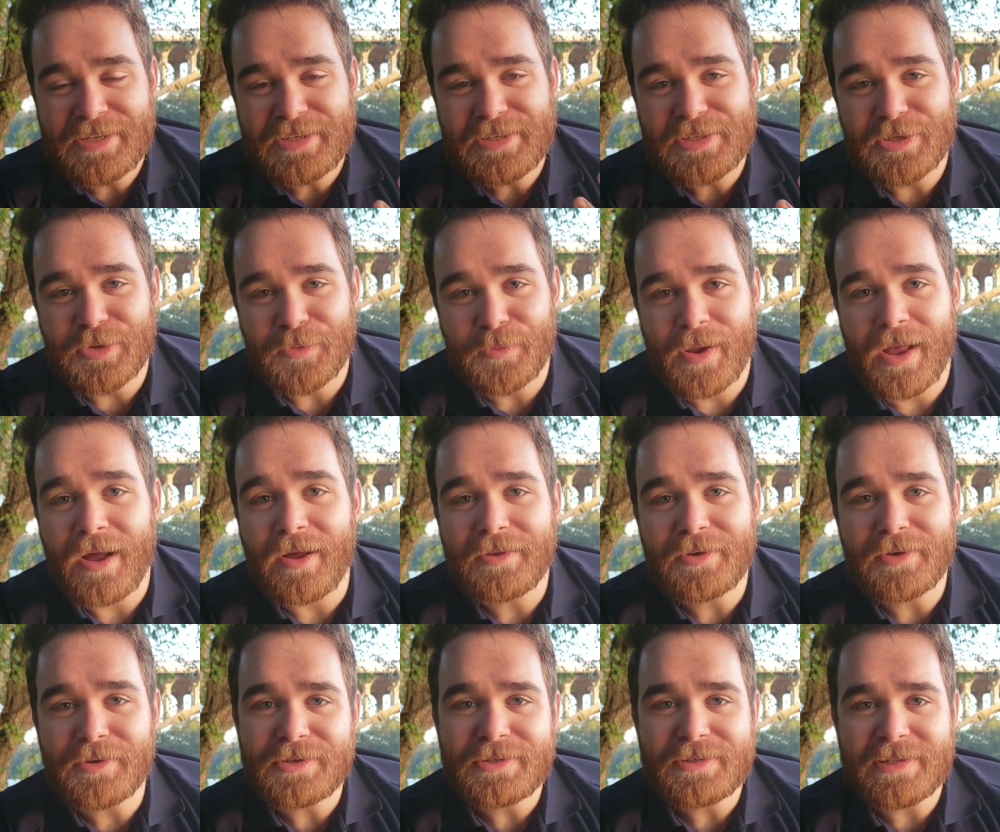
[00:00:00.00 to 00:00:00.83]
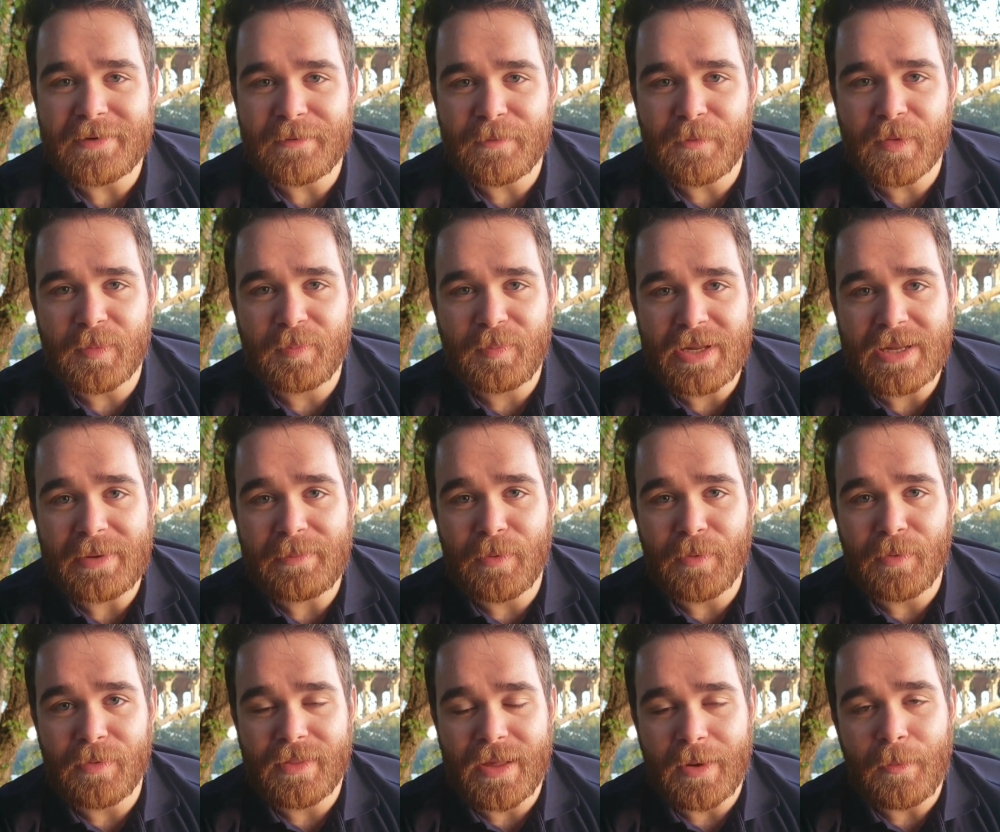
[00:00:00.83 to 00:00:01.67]
surround yourself with
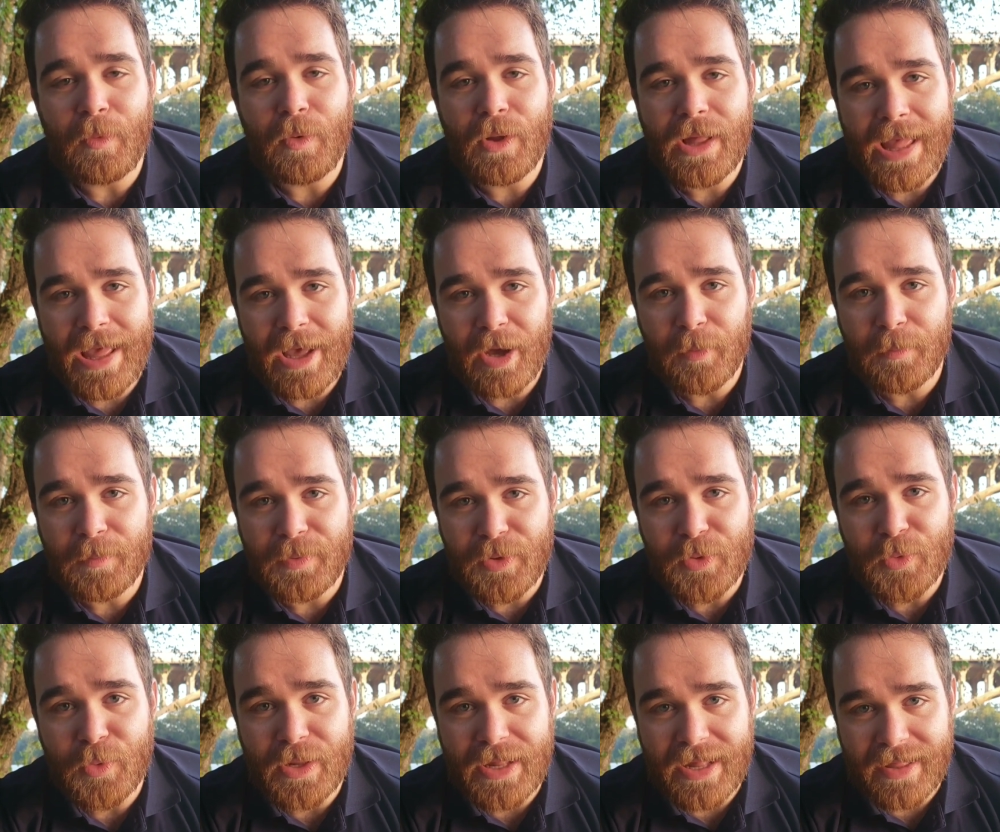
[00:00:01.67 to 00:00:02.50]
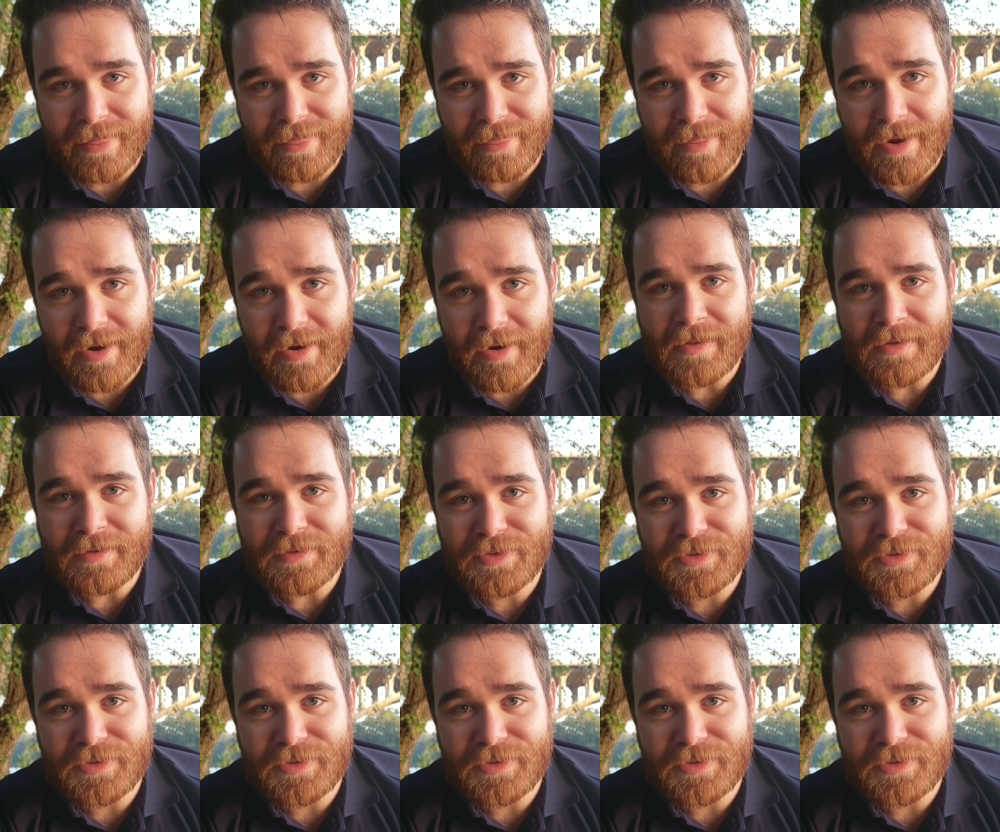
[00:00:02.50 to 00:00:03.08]
people that will help you get there